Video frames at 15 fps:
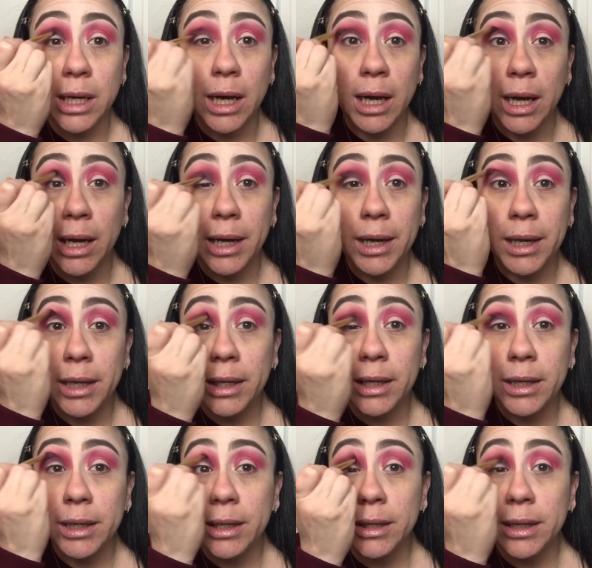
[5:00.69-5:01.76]
I
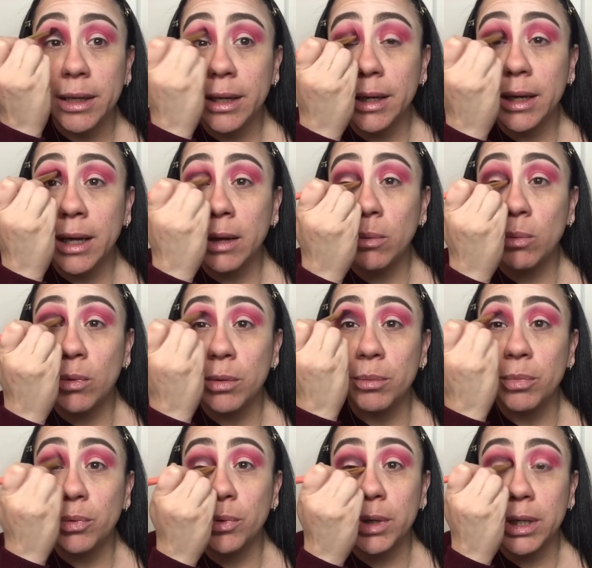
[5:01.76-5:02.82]
at one
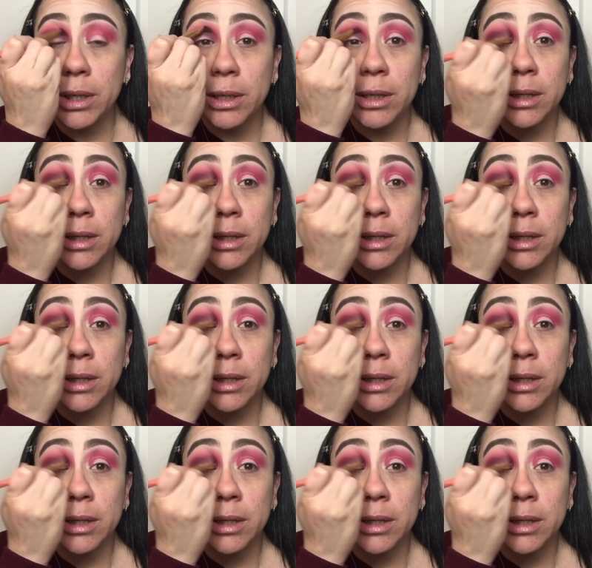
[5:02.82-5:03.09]
point